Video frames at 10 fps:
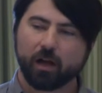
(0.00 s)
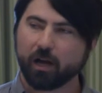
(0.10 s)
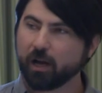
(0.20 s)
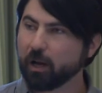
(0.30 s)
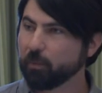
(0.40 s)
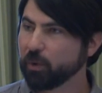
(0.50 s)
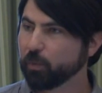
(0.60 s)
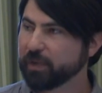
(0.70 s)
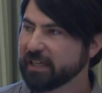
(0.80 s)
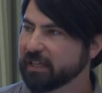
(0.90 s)
um,
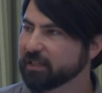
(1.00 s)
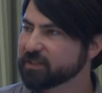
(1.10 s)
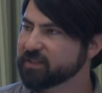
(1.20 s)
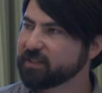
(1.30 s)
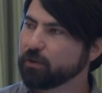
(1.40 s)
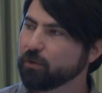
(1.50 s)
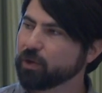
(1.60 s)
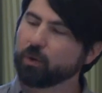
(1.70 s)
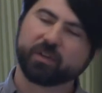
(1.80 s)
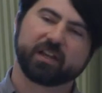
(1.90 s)
we still
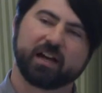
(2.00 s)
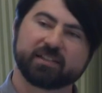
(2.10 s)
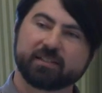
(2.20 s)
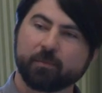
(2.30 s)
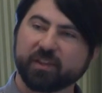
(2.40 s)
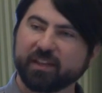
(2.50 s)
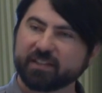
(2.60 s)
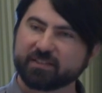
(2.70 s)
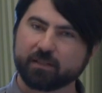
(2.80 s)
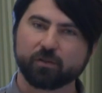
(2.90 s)
go on the concept that a
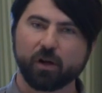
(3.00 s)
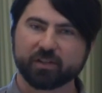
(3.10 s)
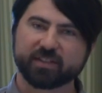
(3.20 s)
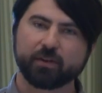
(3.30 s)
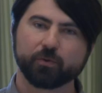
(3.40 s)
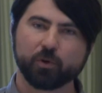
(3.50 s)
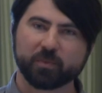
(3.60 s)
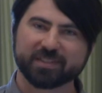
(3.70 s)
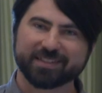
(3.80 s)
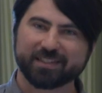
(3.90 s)
single autoscale group
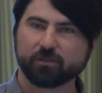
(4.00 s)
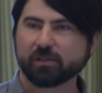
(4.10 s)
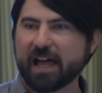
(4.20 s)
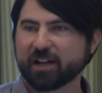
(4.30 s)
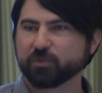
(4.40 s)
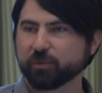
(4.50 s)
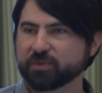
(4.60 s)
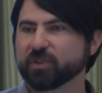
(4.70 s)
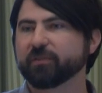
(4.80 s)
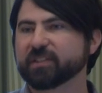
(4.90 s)
is a single actual
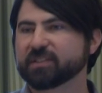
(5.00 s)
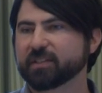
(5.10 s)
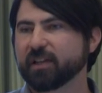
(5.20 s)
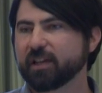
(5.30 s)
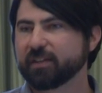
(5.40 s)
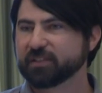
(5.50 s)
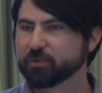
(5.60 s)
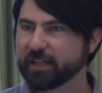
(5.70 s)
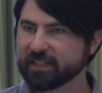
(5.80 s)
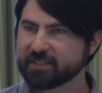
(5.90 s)
service that's
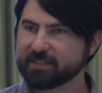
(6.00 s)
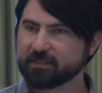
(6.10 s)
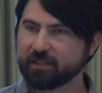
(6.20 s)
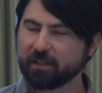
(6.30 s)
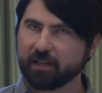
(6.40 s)
running a, an,